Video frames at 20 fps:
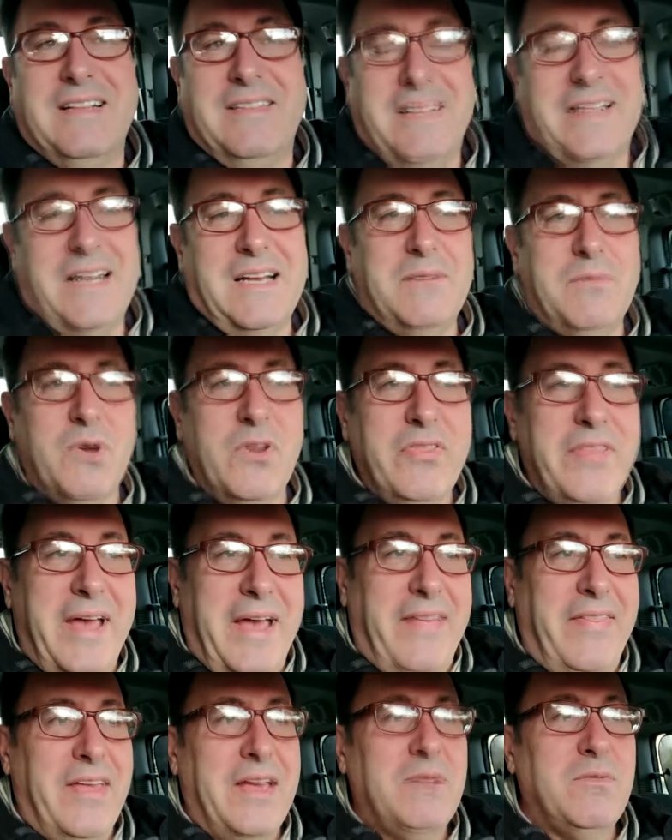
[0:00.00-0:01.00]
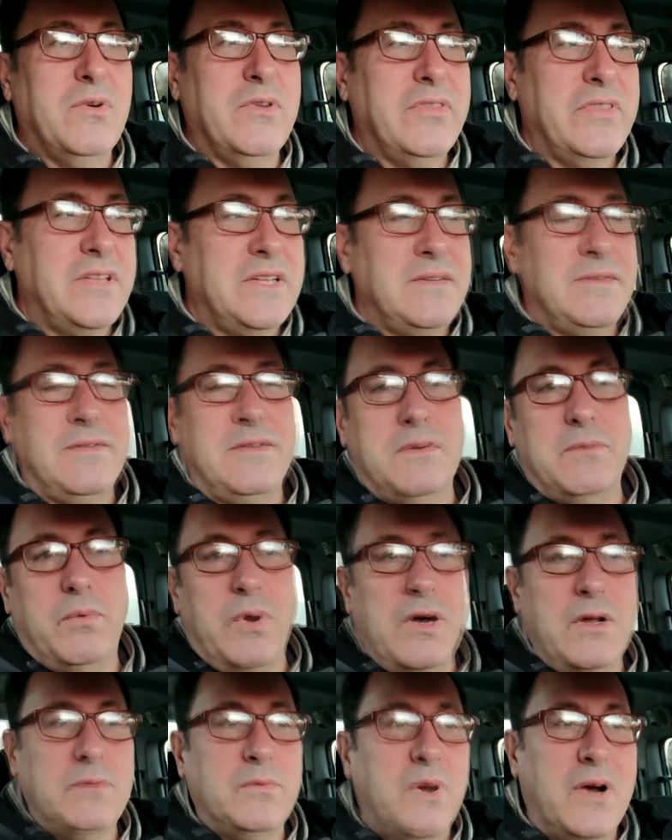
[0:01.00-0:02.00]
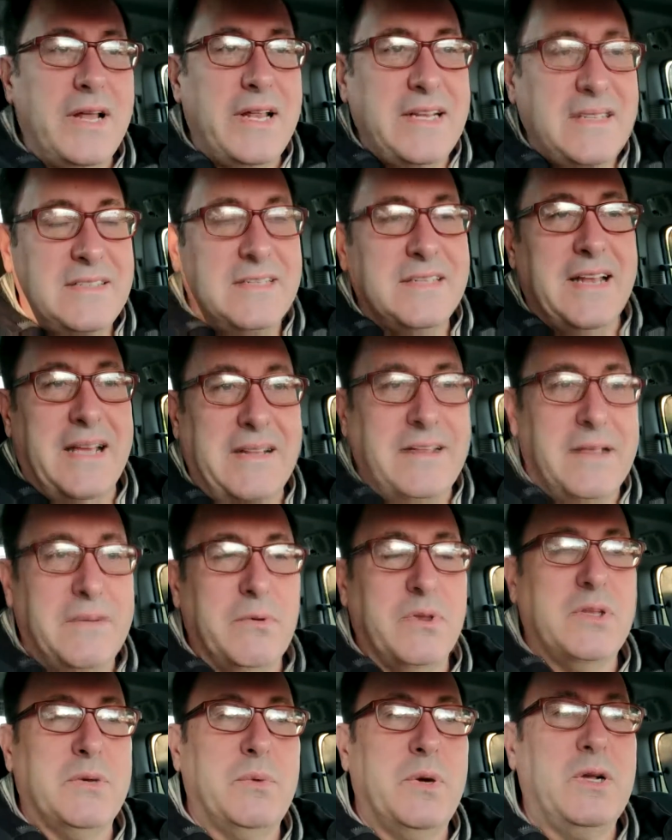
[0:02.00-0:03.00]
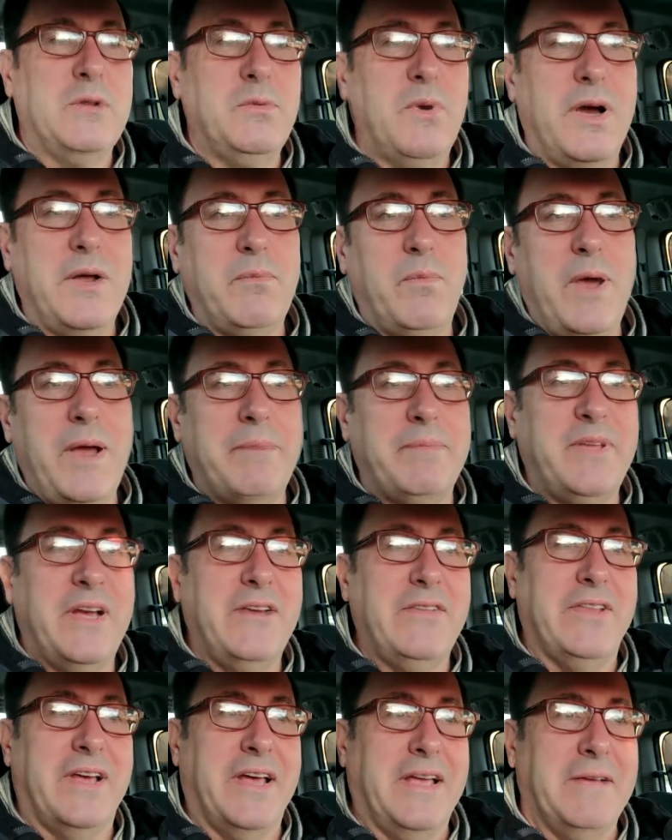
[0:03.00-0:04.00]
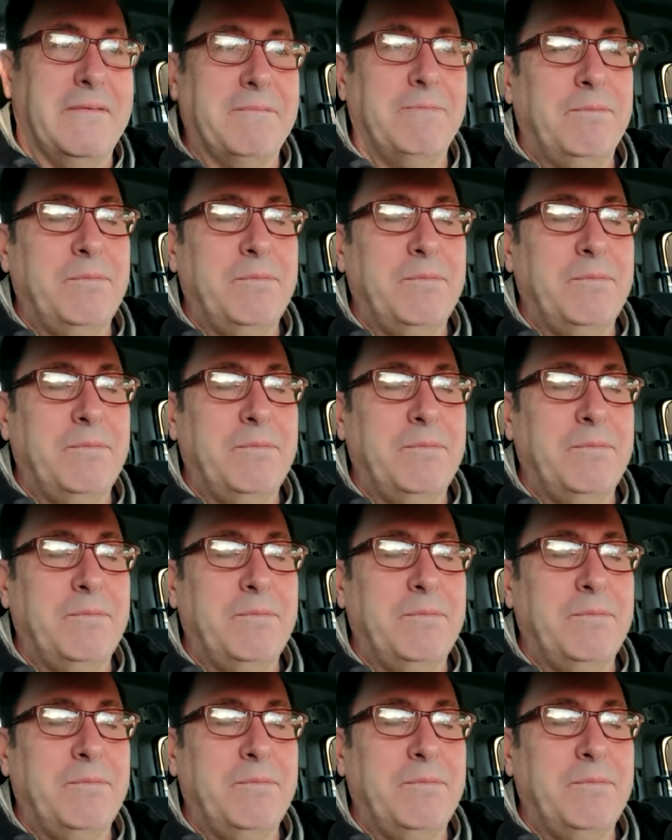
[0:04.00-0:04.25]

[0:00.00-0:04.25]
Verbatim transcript: They don't want that. They want the, the worldwide internet. They want the World Wide Web, don't they?